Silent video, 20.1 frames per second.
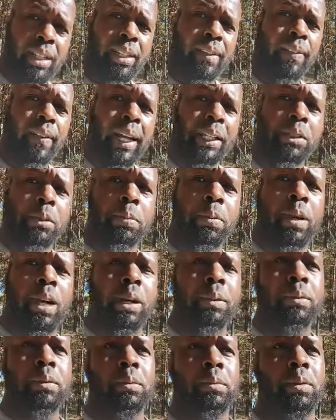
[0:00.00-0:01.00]
That's a
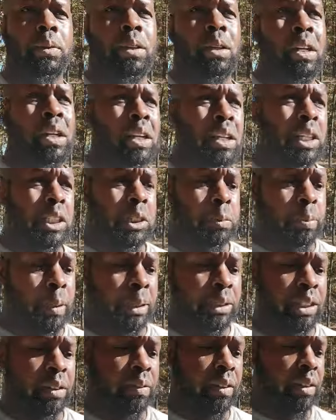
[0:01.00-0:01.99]
problem,
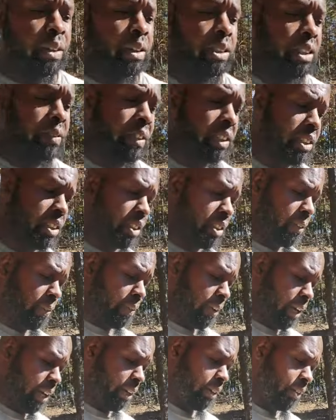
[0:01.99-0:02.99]
especially for those of us in the
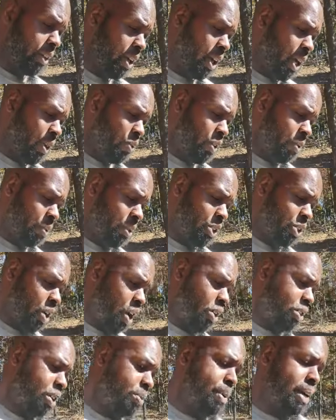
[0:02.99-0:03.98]
faith where we
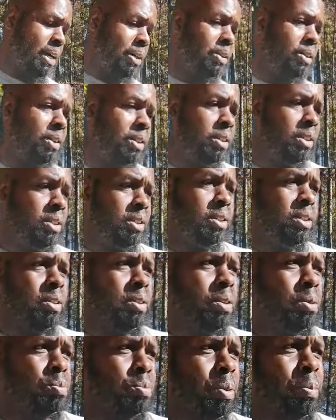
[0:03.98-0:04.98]
talk about
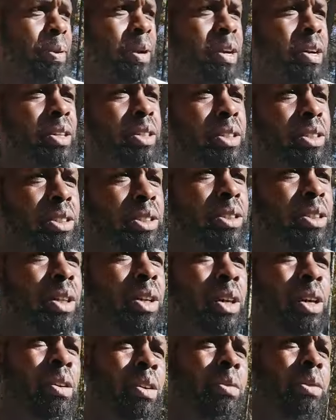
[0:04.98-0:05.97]
preparedness,
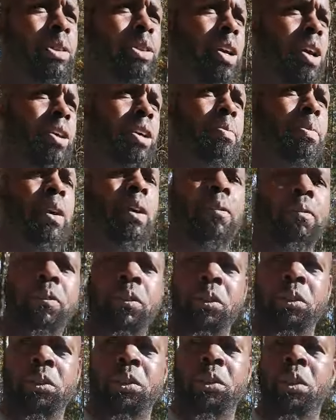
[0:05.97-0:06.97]
where we talk about
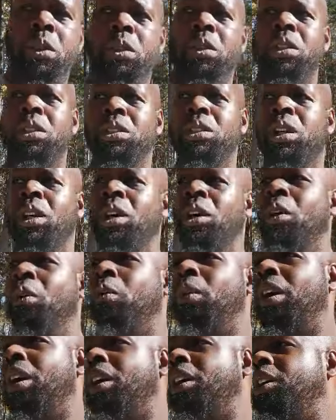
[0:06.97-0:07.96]
food storage,
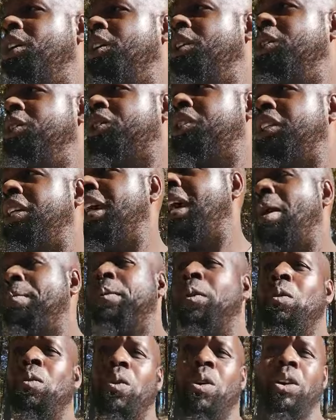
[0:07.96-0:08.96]
where you see
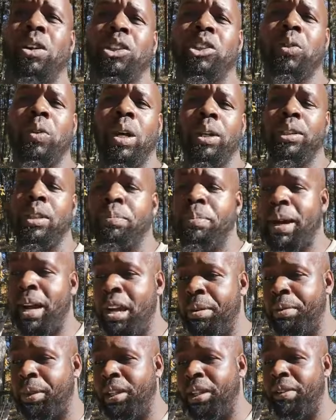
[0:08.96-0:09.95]
ample warnings throughout the
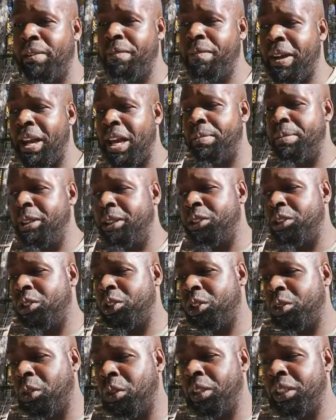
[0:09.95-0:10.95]
Bible of famines and
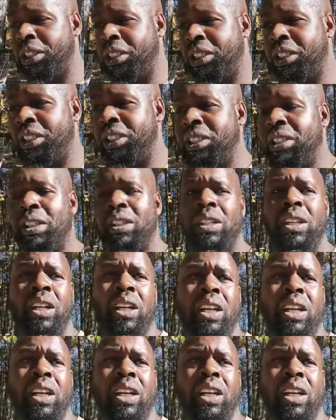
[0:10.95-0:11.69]
shortages and,